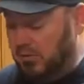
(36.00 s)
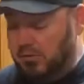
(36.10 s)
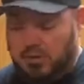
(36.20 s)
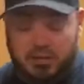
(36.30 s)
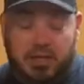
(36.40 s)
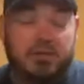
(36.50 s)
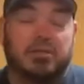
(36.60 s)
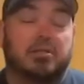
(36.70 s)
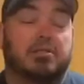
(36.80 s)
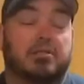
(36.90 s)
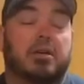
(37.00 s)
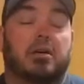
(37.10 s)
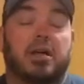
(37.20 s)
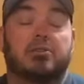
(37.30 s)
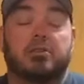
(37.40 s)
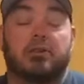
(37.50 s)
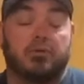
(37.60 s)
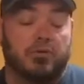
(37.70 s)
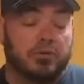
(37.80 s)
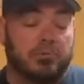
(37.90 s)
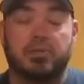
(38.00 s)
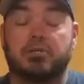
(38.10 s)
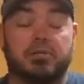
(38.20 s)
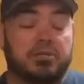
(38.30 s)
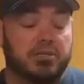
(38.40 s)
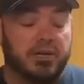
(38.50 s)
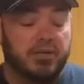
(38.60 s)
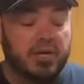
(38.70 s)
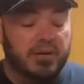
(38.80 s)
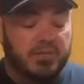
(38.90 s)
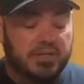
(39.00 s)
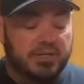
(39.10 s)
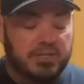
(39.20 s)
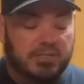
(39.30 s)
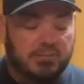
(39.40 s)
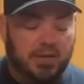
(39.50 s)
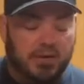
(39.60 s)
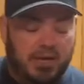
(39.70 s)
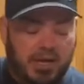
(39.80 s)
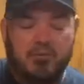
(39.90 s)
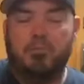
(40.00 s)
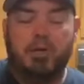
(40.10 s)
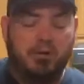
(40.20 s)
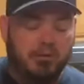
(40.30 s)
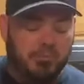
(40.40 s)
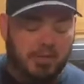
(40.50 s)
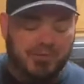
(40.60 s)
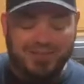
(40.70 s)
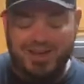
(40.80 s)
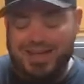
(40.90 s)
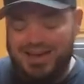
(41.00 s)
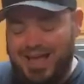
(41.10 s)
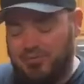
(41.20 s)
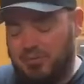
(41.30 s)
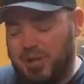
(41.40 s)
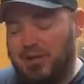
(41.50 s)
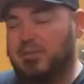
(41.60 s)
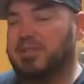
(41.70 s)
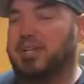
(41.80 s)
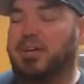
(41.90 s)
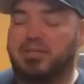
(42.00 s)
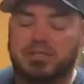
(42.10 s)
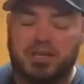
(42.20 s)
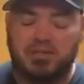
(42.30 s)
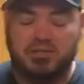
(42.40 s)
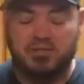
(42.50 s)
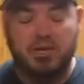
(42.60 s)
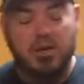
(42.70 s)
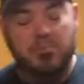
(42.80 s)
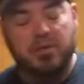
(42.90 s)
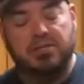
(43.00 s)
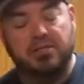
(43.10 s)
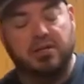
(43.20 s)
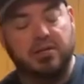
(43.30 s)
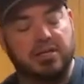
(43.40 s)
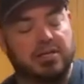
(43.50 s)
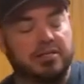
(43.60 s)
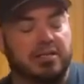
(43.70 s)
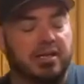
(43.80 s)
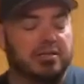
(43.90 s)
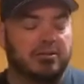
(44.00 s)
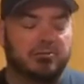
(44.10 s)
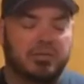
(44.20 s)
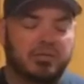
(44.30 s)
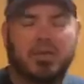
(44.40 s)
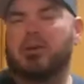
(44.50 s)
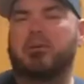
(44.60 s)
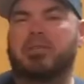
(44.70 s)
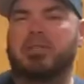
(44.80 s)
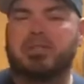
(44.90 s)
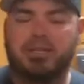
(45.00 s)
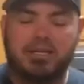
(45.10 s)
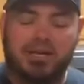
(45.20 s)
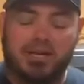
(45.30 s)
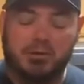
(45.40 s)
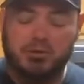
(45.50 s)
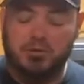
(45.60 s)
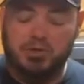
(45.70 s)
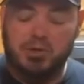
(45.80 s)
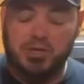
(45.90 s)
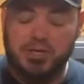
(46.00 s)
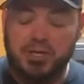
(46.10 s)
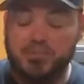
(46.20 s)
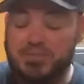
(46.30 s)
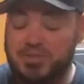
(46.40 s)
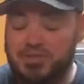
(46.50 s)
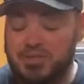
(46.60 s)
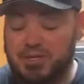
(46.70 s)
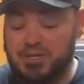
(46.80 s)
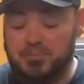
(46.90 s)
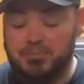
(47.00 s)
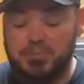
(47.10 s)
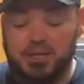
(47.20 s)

lot of this is actually leftovers, but it's good stuff. This is about half a pound of beef and a half a pound of Italian sausage mixed on in, got a little bit of taco seasoning in it. I also took some